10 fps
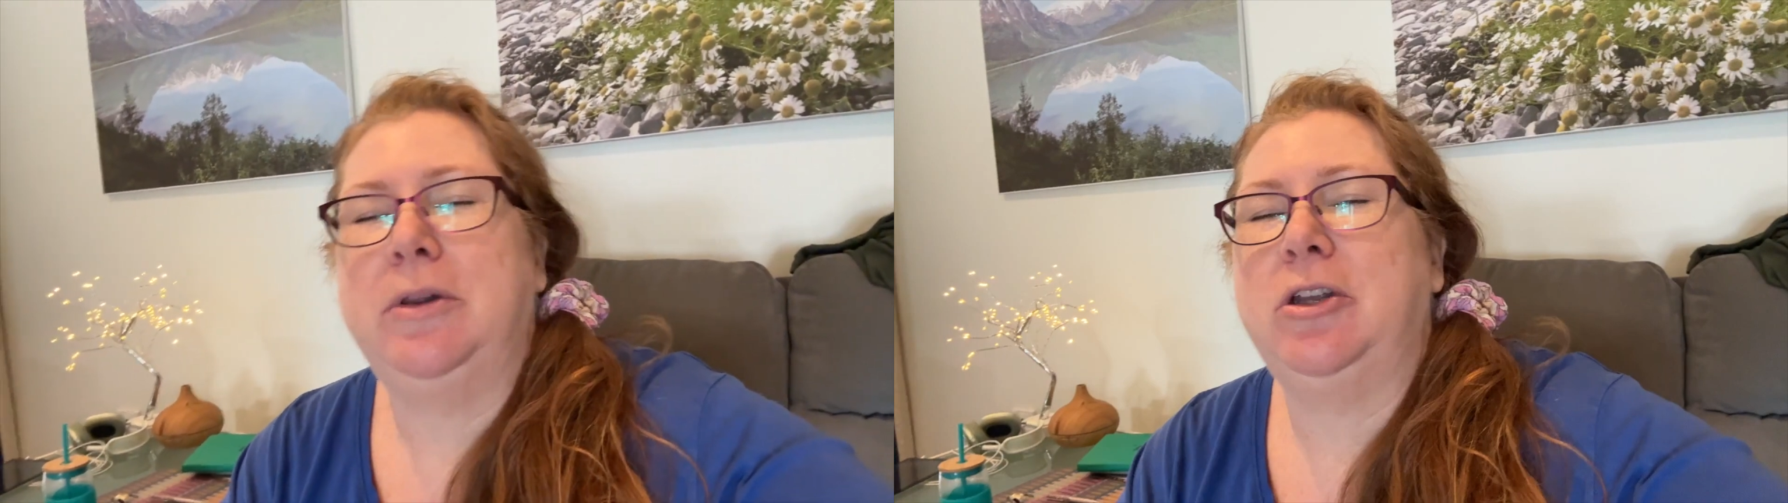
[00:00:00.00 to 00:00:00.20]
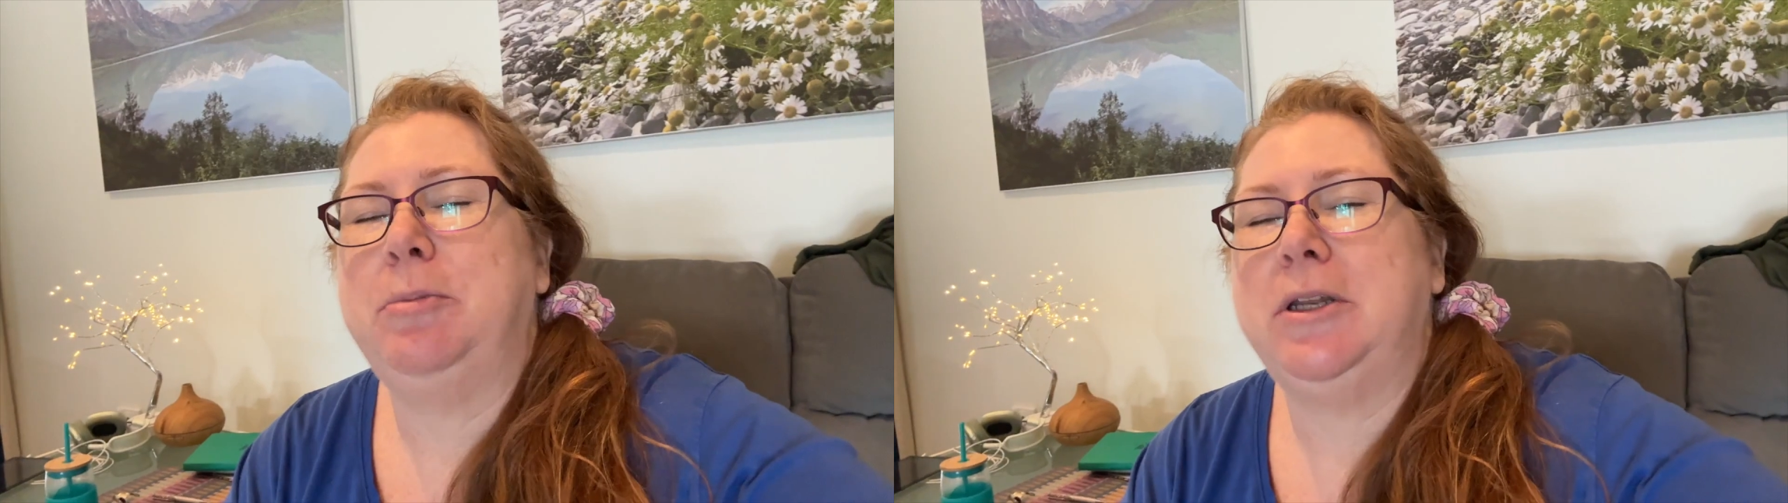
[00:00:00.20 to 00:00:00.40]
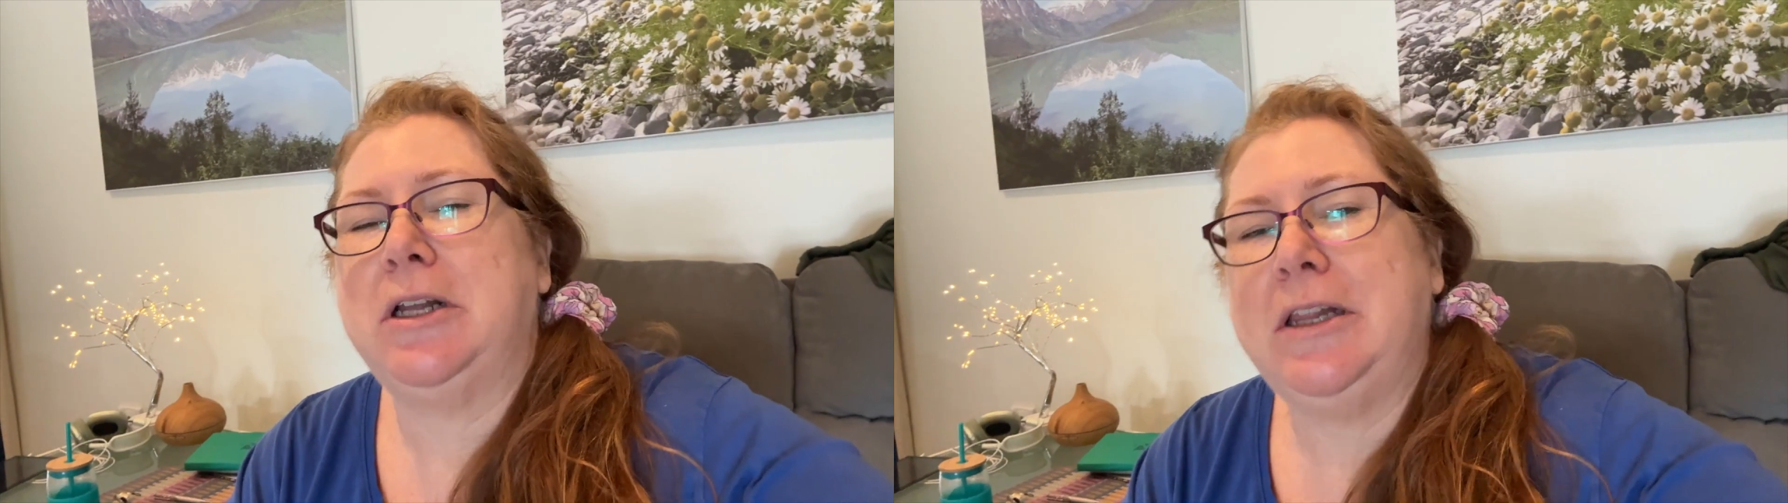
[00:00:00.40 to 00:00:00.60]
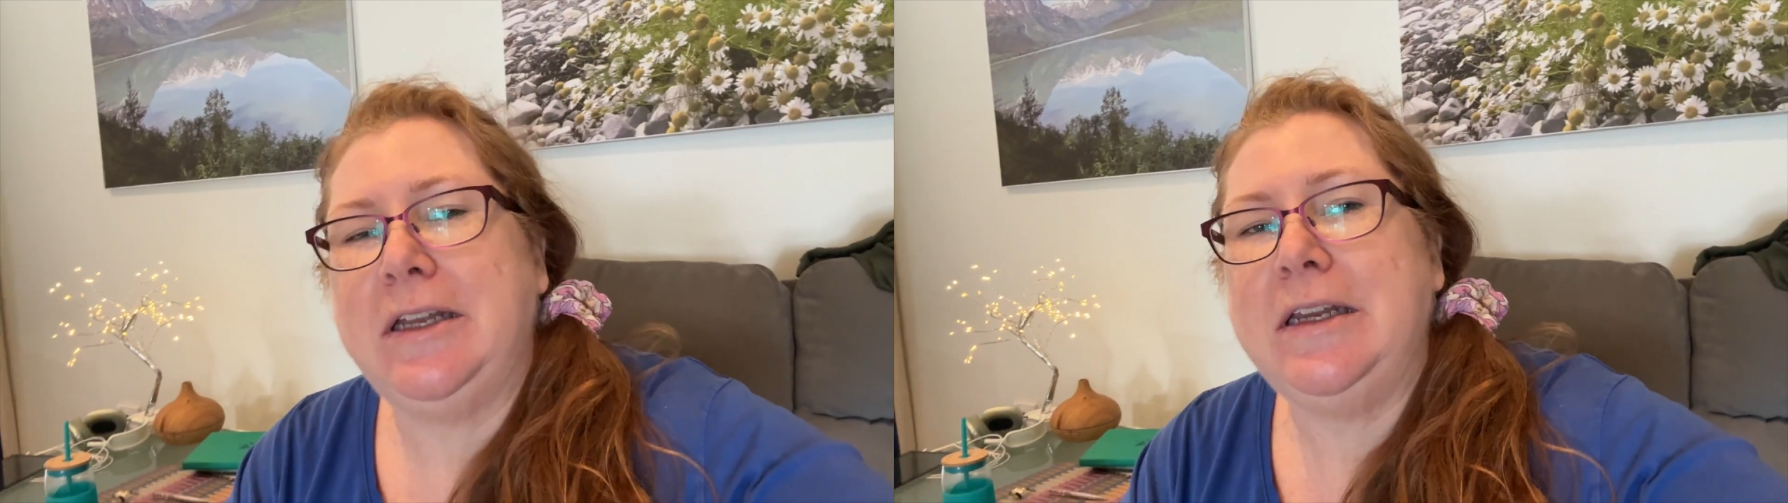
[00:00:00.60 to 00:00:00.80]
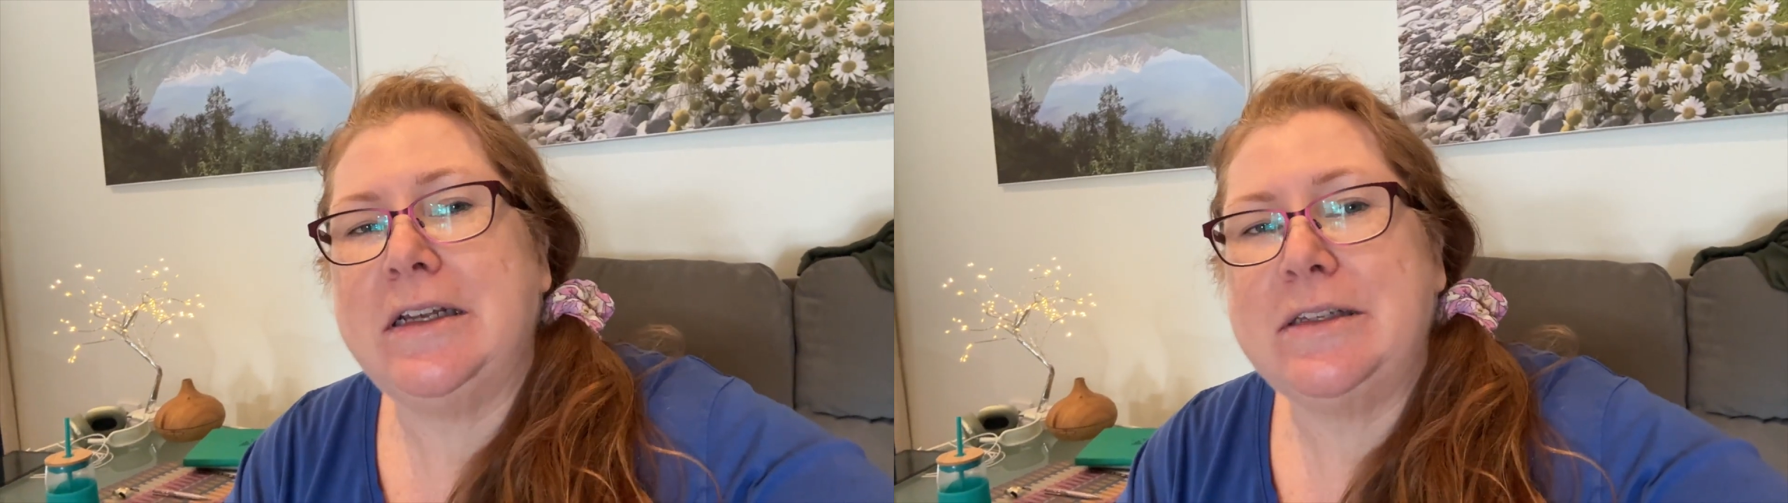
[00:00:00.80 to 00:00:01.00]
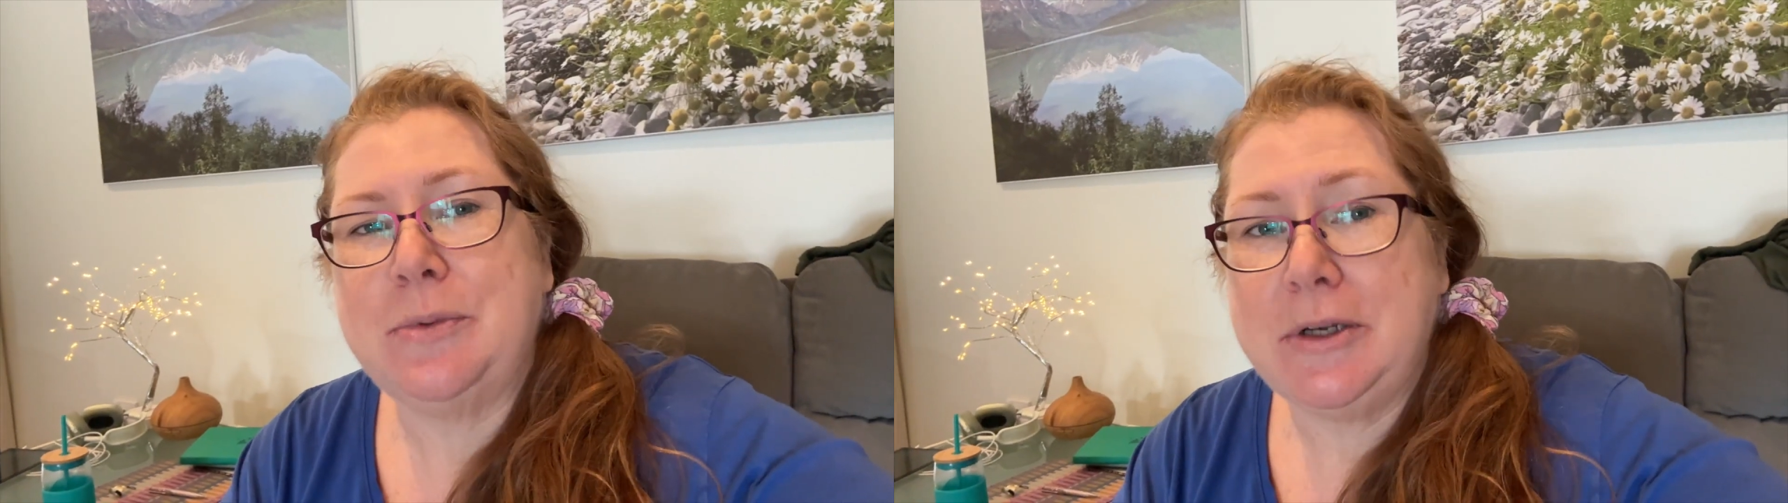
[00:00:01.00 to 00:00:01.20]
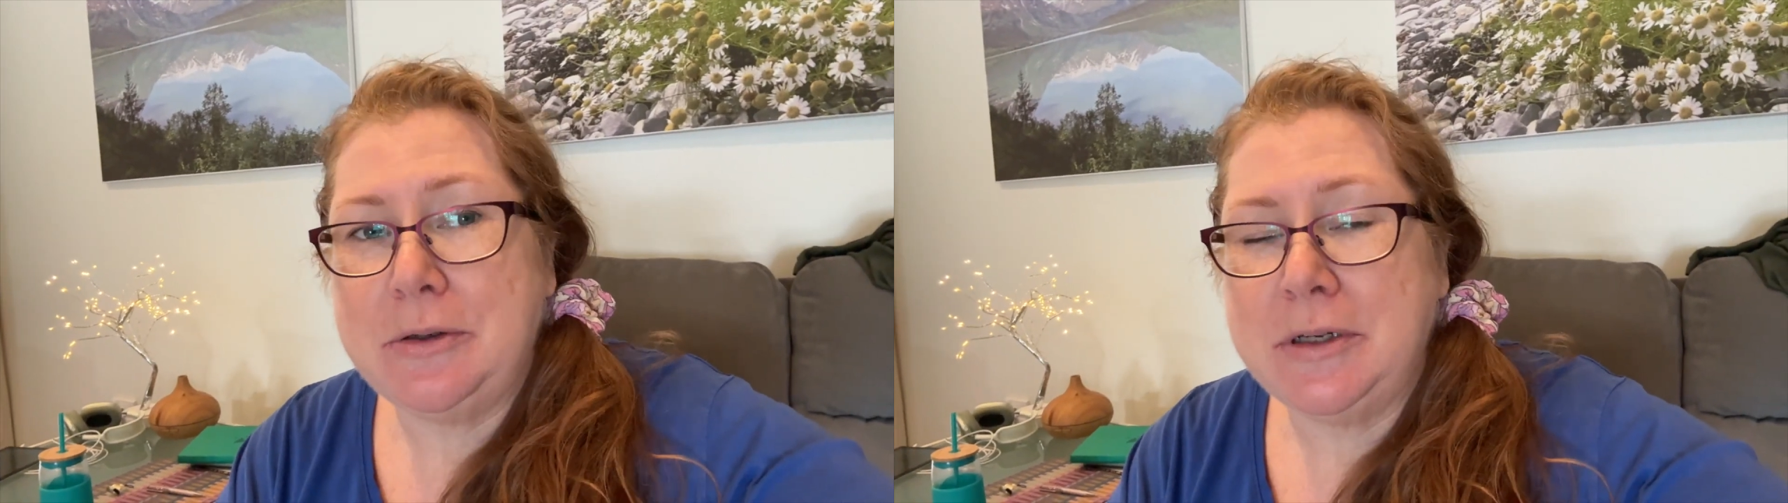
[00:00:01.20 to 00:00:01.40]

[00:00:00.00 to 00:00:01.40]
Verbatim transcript: little bit of cleaning as well.